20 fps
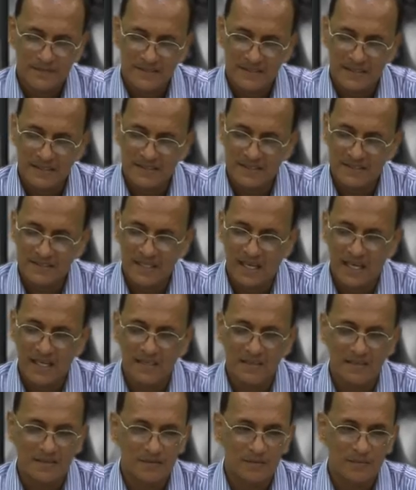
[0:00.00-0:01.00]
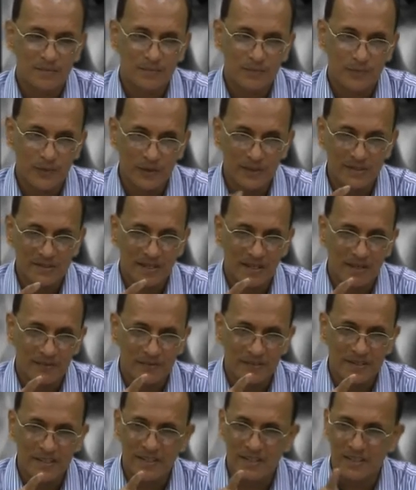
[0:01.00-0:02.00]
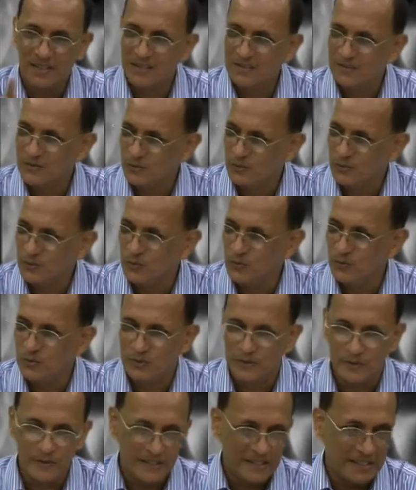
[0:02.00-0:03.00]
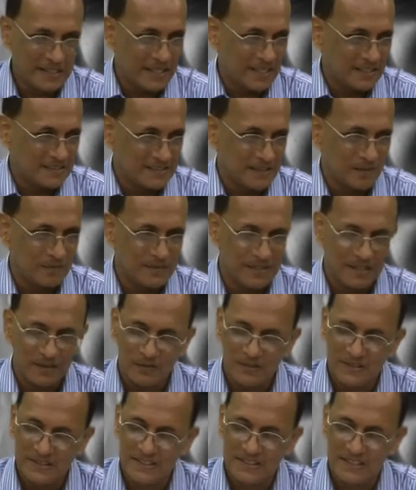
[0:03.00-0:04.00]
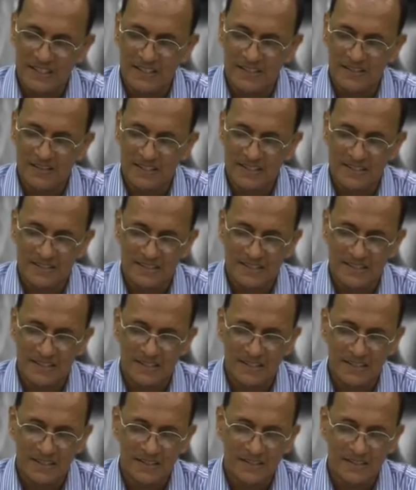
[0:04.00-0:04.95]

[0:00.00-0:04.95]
Does the child point a finger to you to indicate something which is interesting?